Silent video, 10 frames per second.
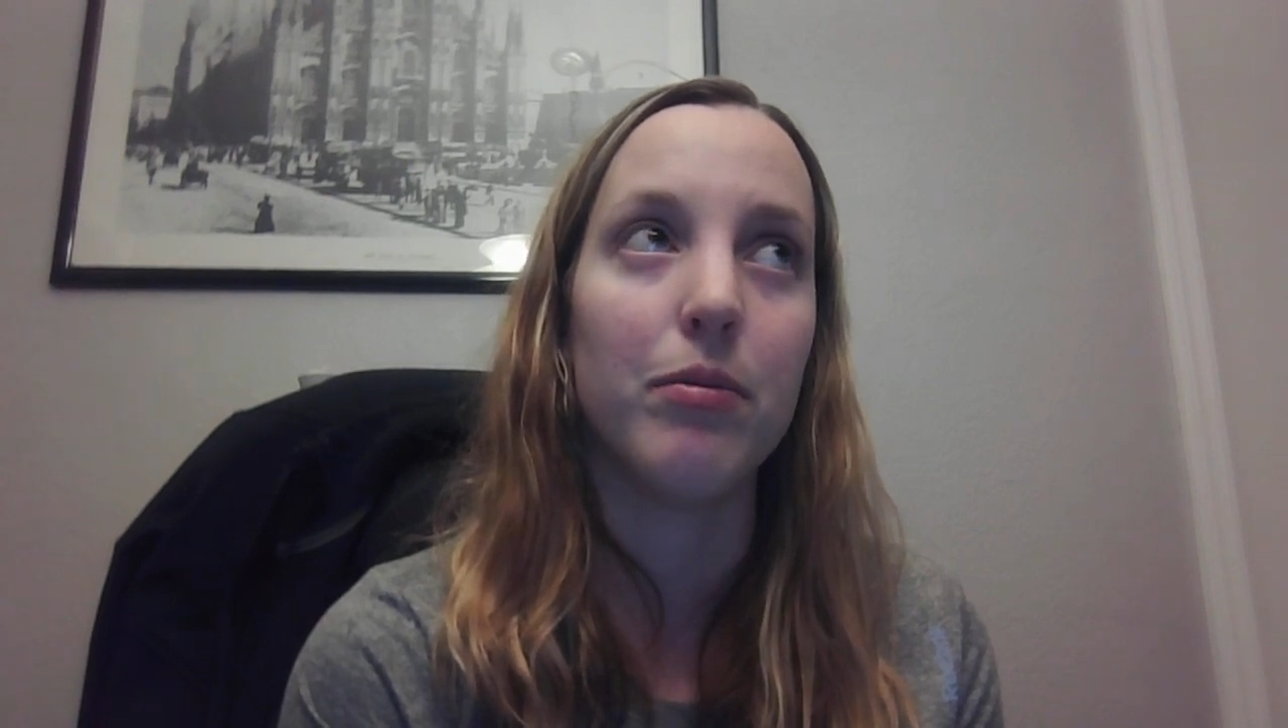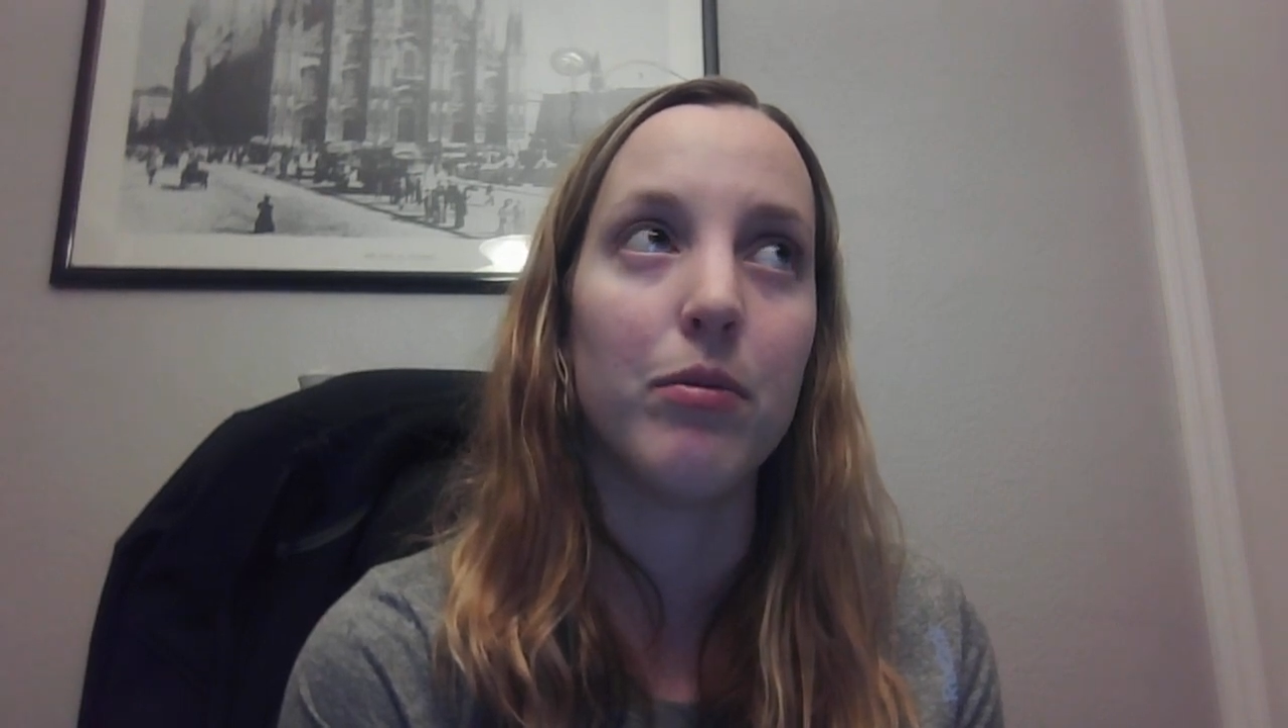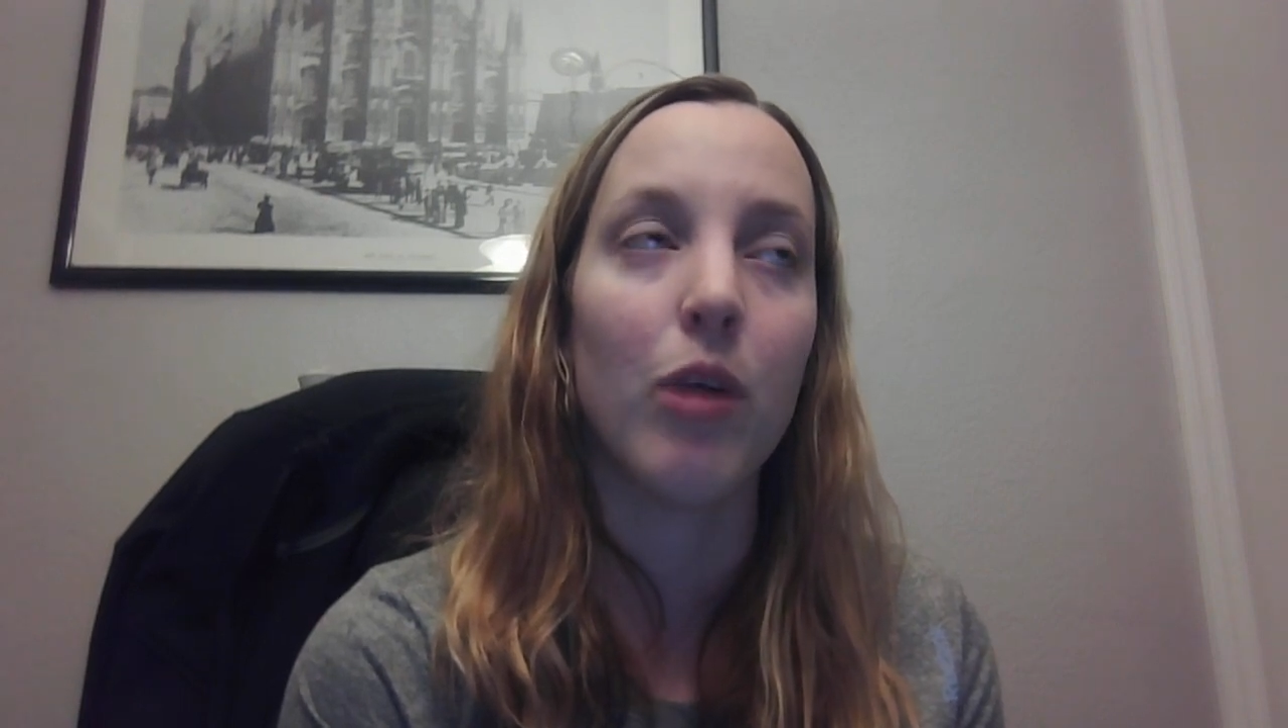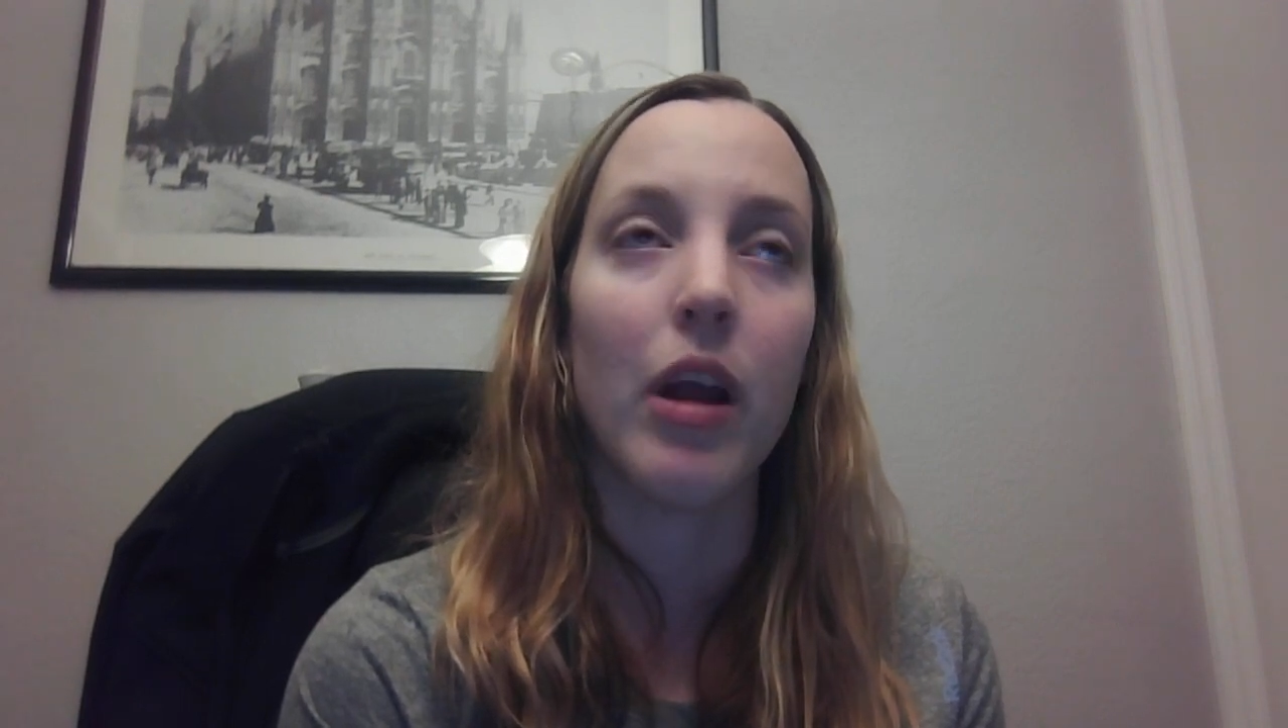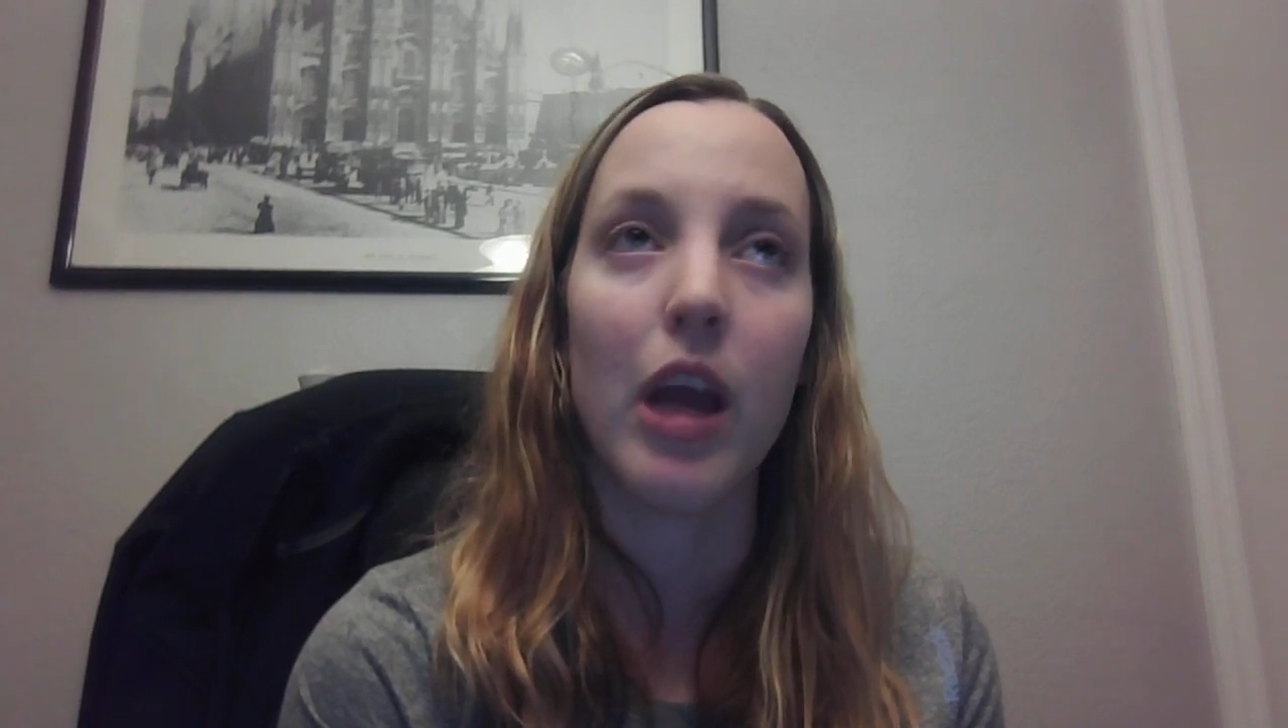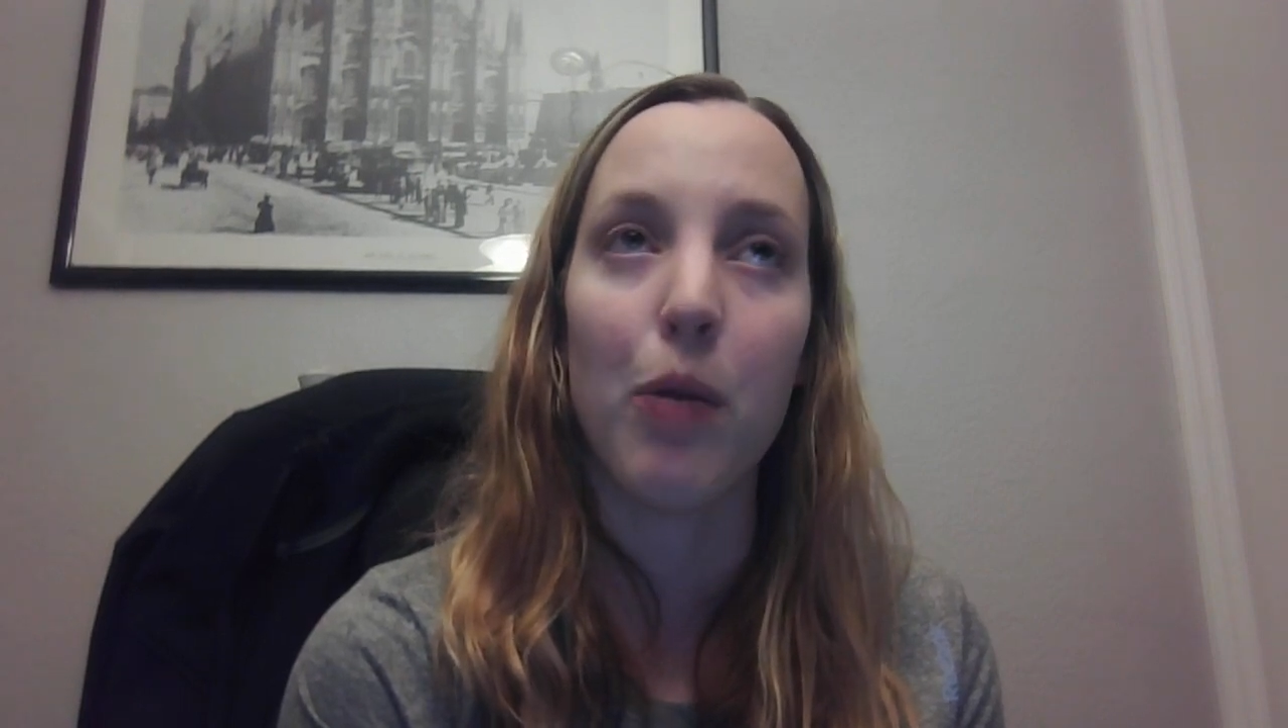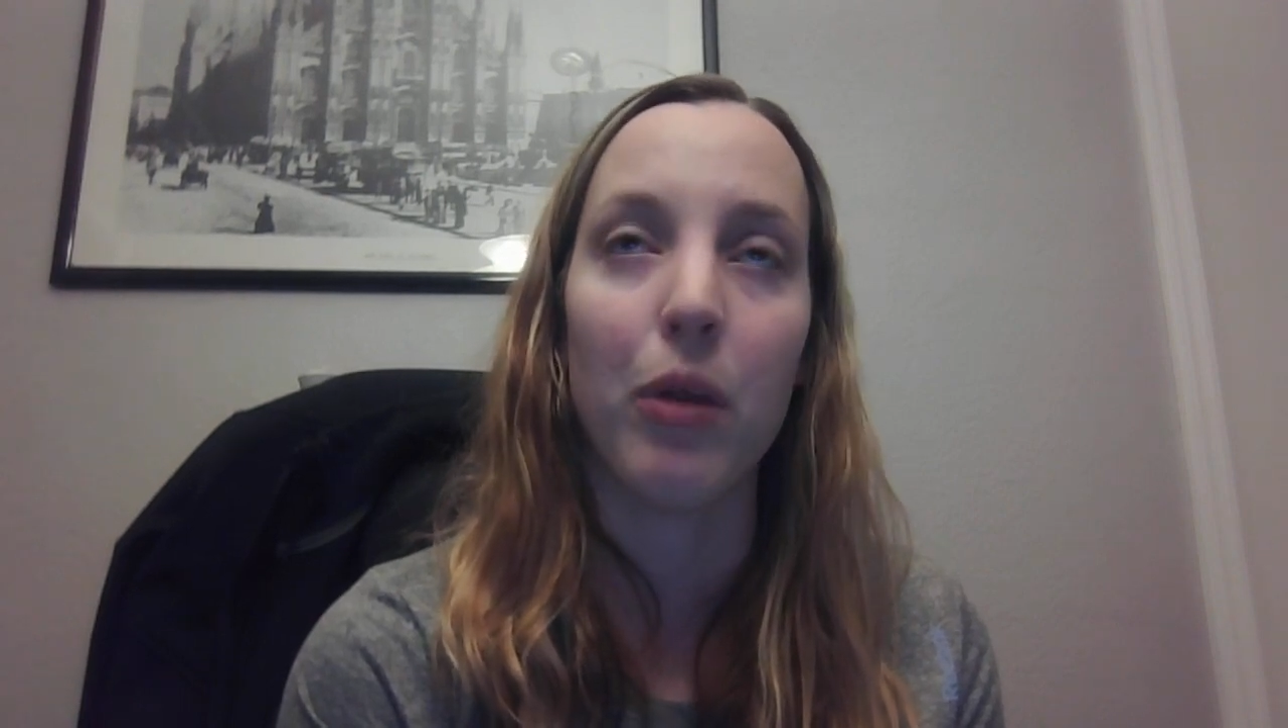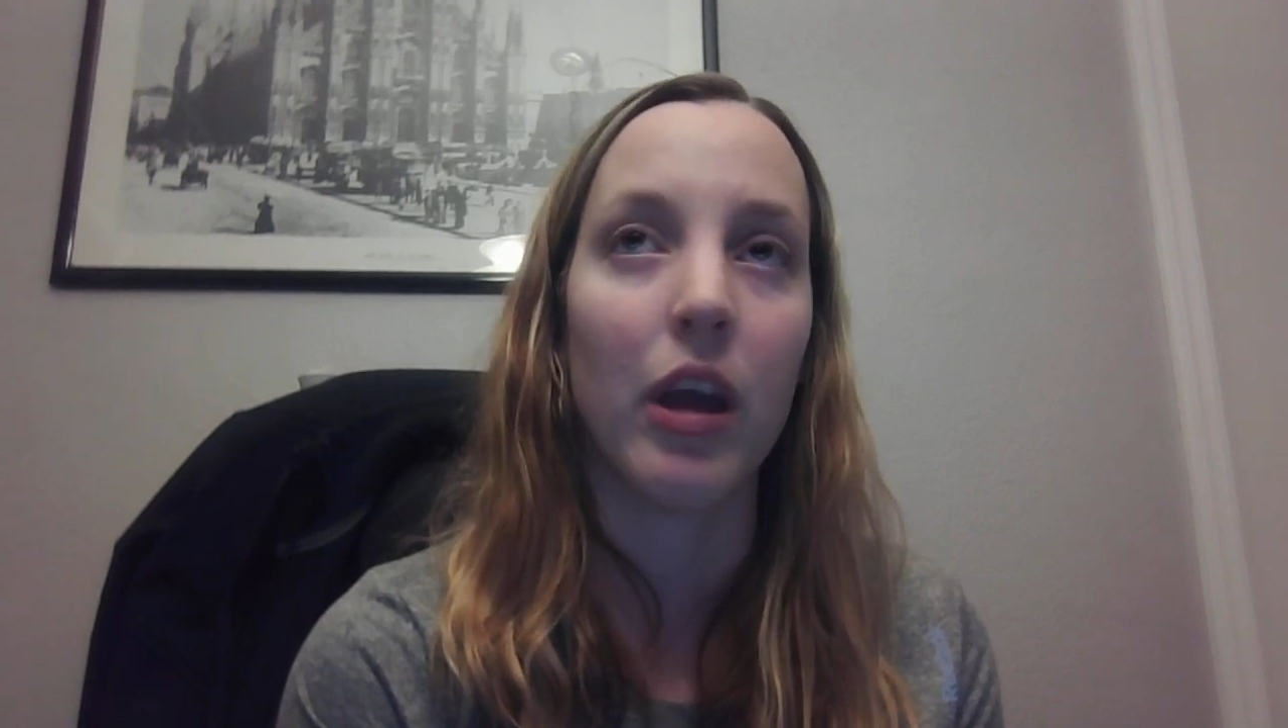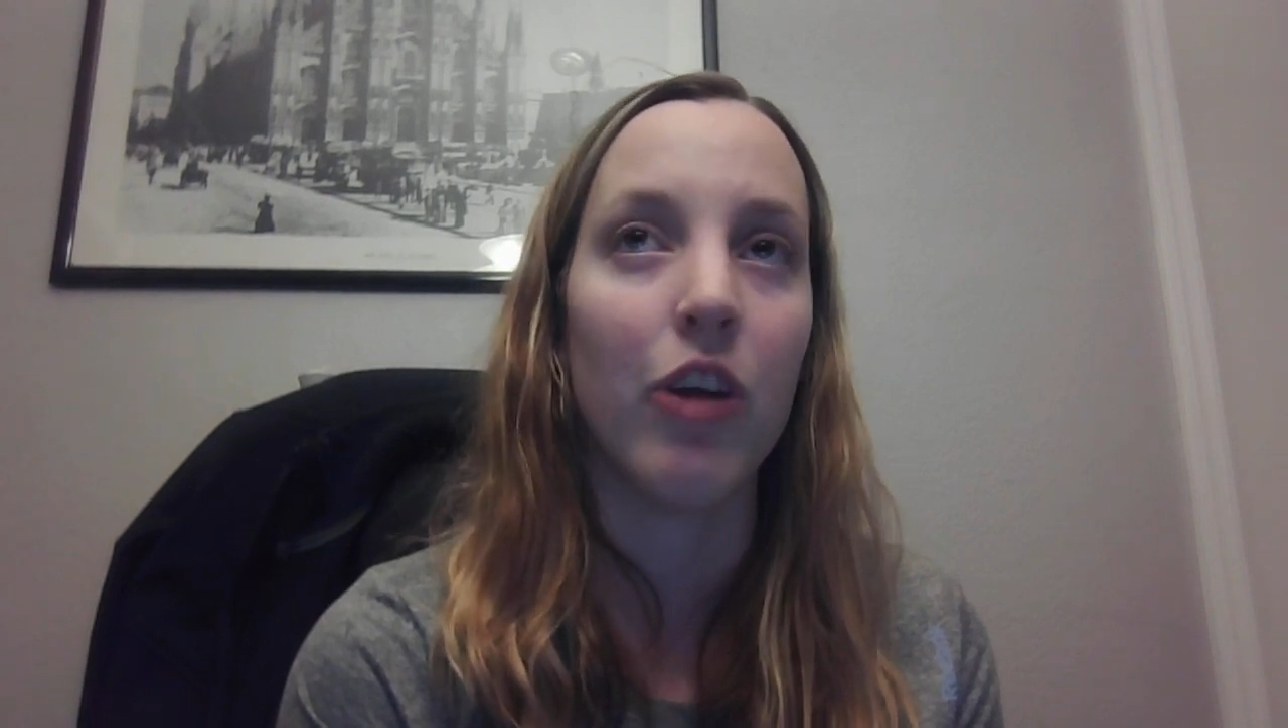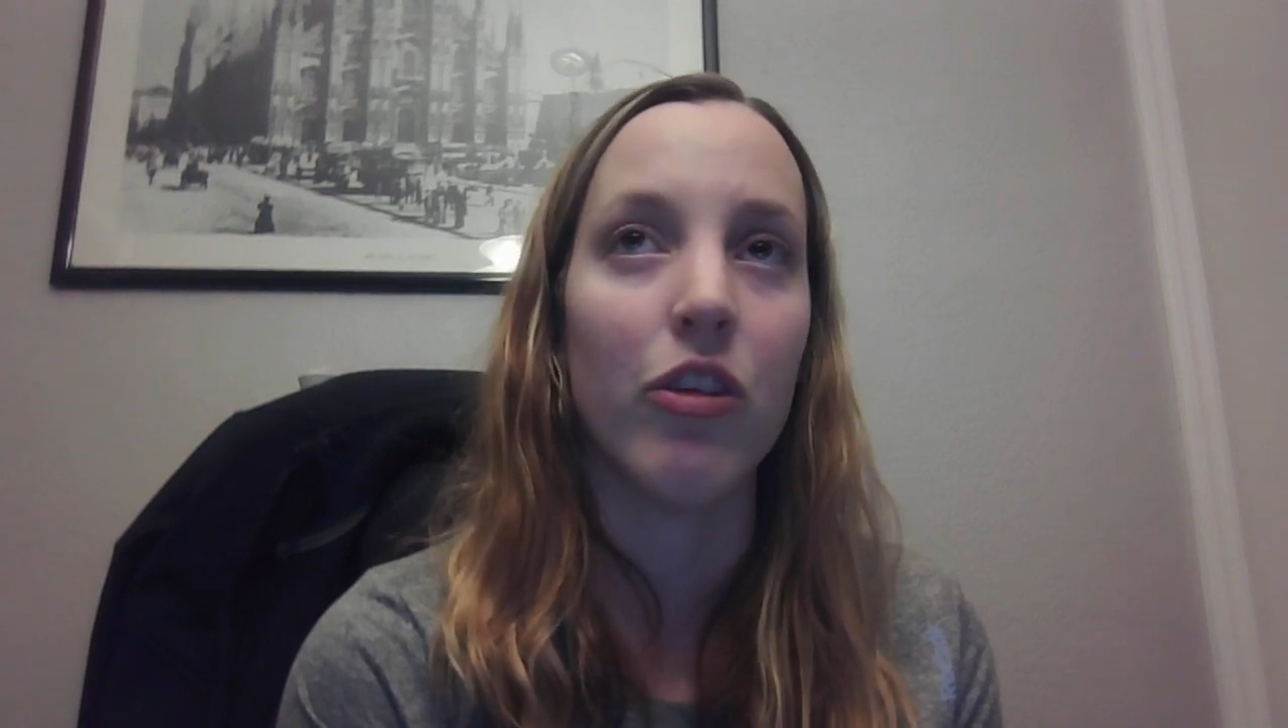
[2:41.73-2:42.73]
running
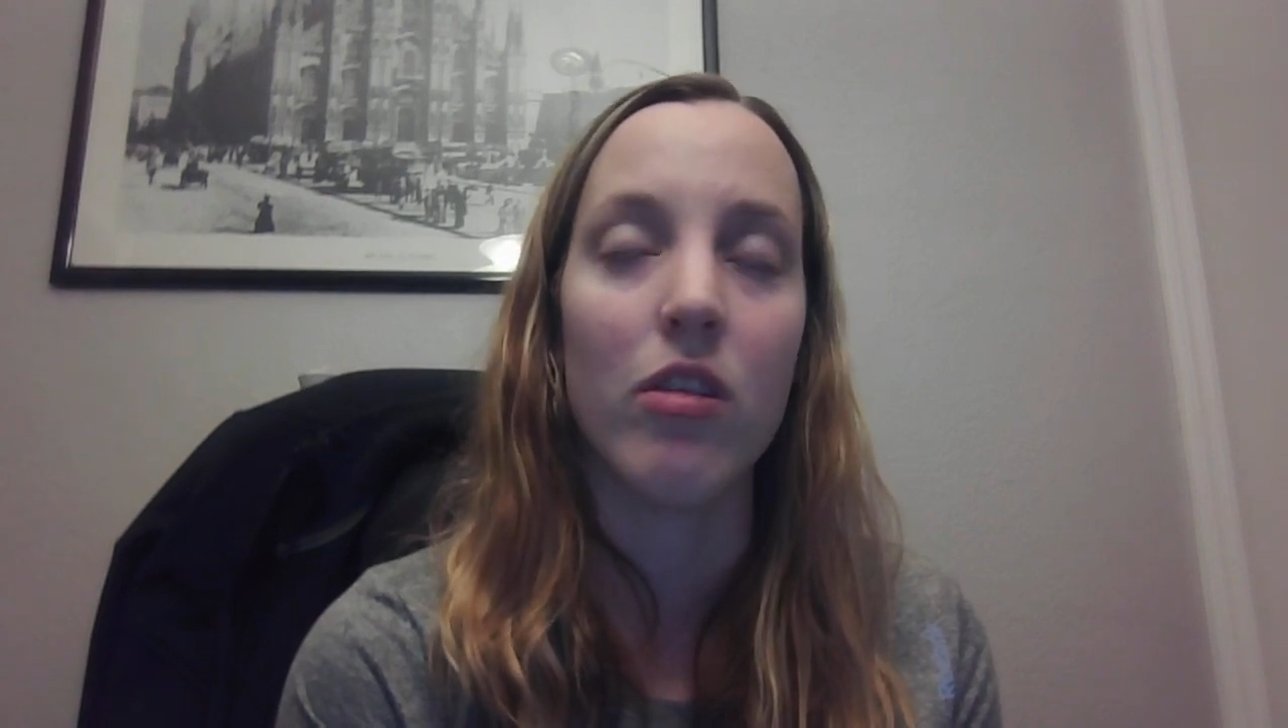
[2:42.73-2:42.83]
applications